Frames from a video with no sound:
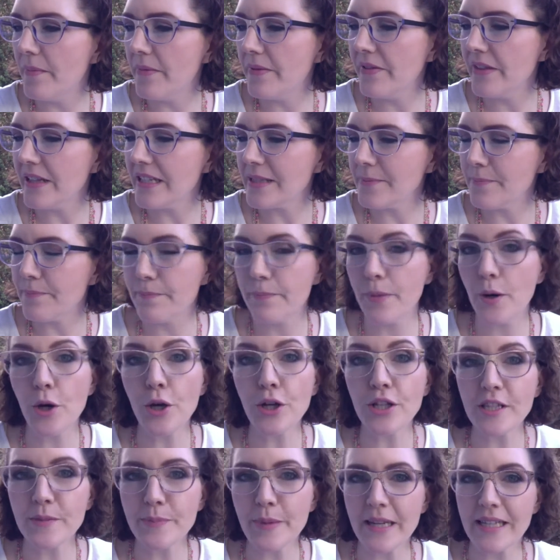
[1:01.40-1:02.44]
this
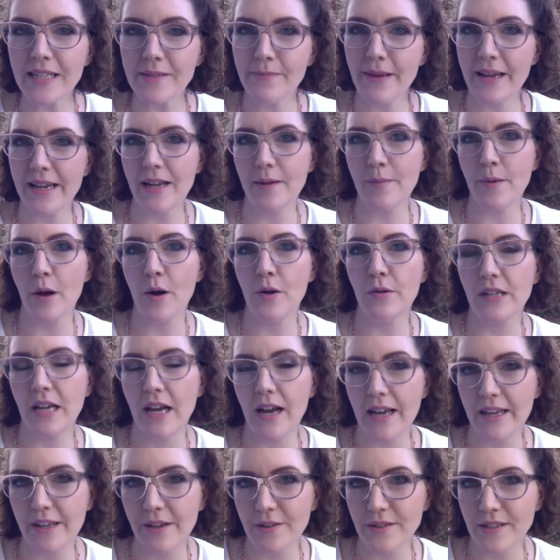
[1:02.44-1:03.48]
Perspex makeup holder
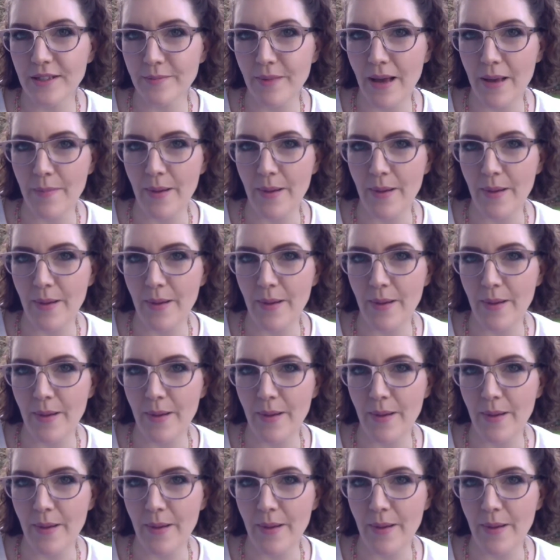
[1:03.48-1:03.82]
I use in my